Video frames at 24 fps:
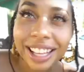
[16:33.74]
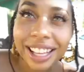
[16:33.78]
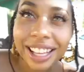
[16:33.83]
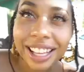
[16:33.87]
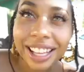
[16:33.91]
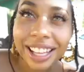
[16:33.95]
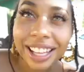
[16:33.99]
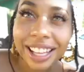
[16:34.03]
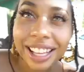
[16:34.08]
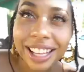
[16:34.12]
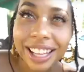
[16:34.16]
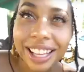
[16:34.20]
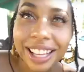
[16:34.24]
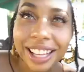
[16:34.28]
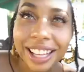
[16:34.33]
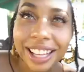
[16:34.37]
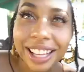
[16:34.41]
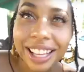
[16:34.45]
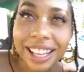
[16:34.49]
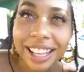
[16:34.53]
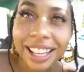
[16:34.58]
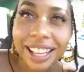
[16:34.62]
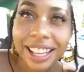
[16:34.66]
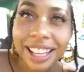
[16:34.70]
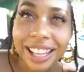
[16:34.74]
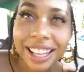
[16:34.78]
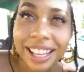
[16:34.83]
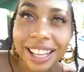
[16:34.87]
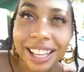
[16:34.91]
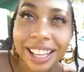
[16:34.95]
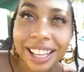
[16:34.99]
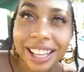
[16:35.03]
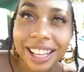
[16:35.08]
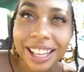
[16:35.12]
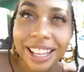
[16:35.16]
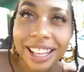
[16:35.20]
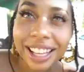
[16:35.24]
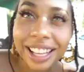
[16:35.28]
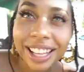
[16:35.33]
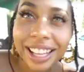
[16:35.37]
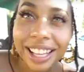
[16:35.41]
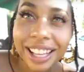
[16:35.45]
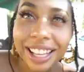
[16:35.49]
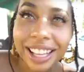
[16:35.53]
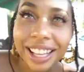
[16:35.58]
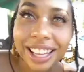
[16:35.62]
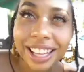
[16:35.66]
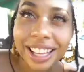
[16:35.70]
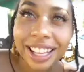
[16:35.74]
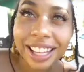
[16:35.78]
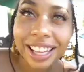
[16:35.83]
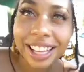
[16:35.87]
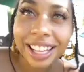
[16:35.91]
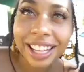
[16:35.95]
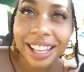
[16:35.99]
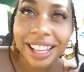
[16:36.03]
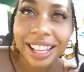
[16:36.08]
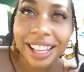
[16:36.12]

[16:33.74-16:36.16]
No words are spoken by the person on screen.